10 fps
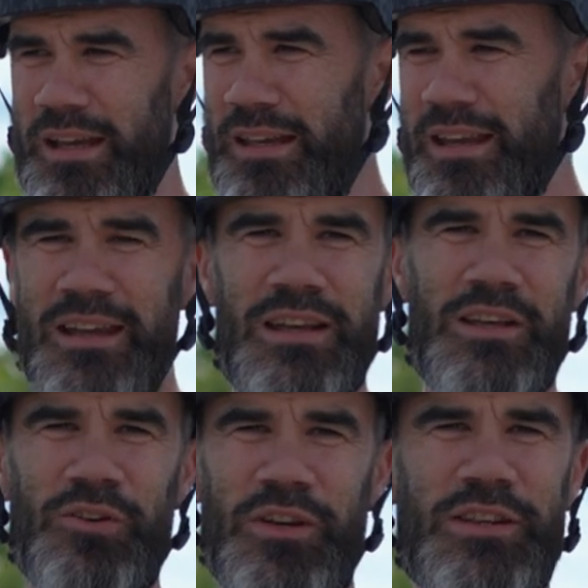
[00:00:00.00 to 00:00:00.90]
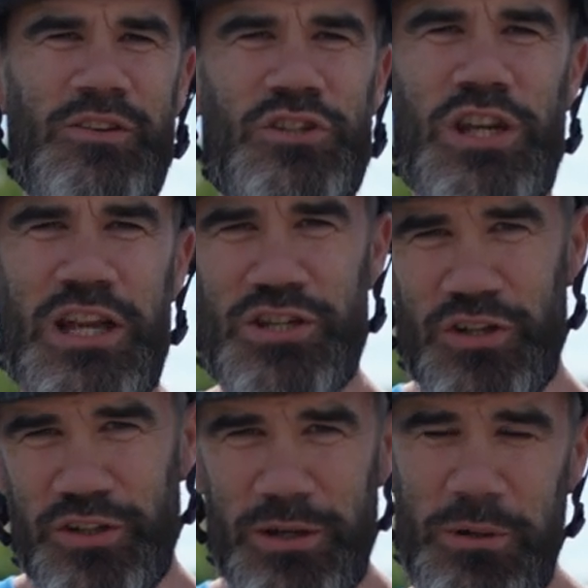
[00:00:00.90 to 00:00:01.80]
and you need to change
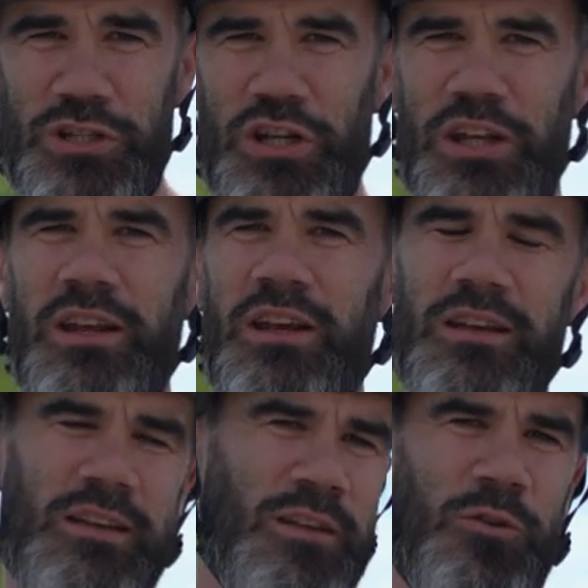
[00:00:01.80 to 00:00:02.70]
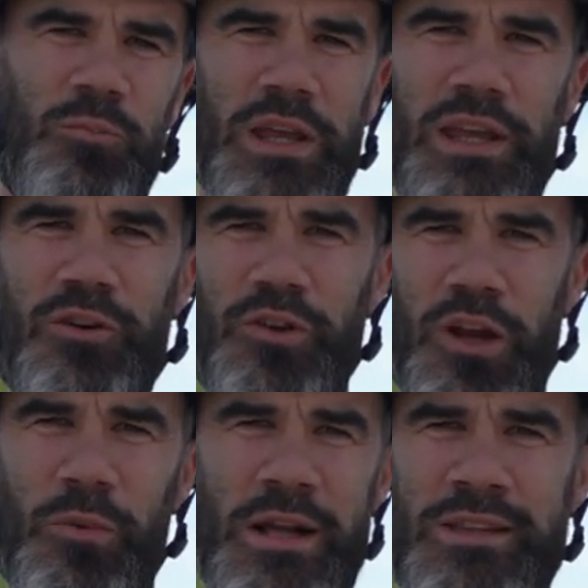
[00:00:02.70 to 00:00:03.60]
your direction. Being good
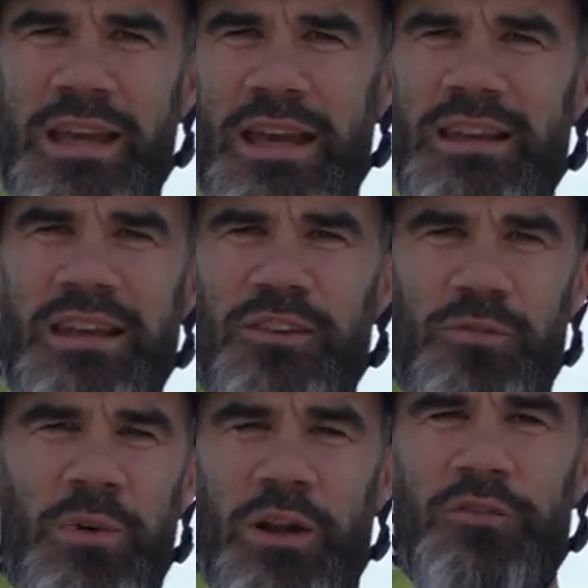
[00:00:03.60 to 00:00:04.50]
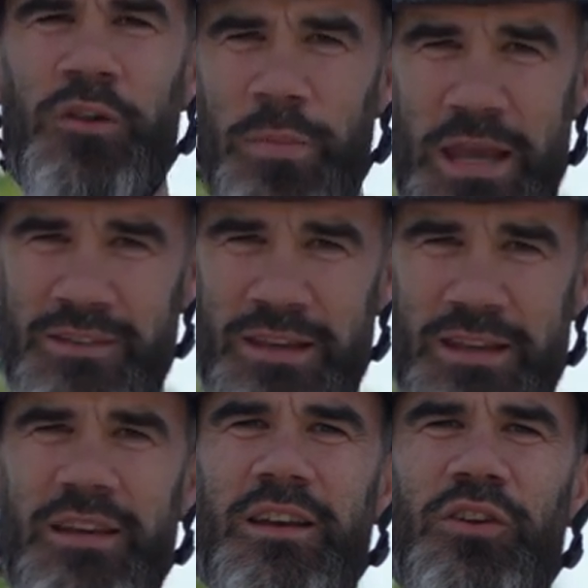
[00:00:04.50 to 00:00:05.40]
on one skate is one of the
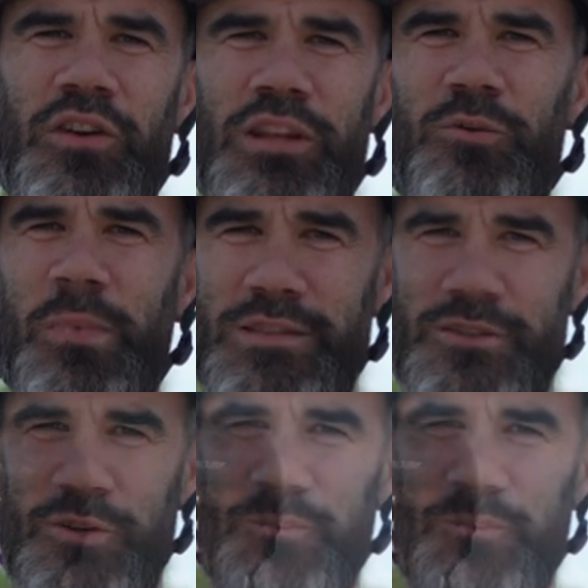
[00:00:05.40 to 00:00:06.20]
basics you need to master.